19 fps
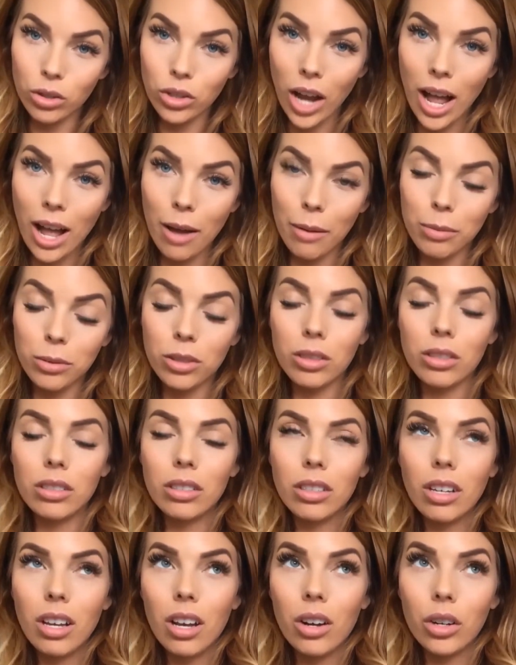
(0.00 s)
jobs
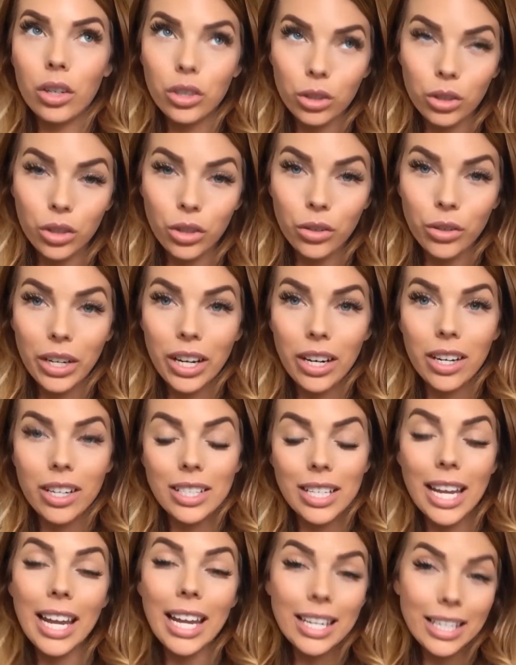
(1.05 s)
or 2
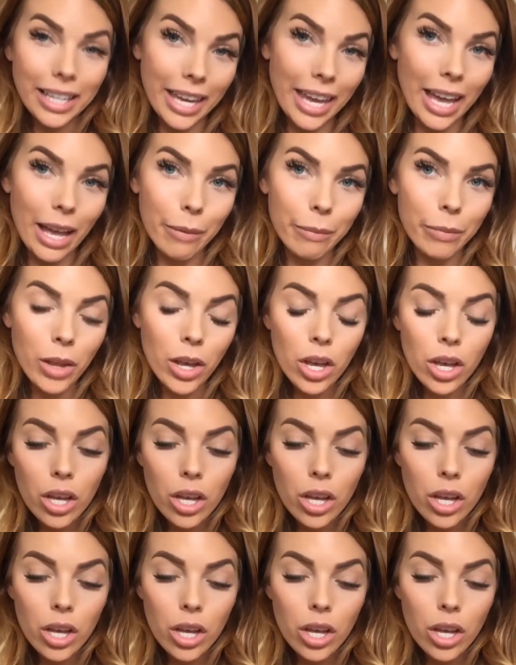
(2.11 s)
careers and cam.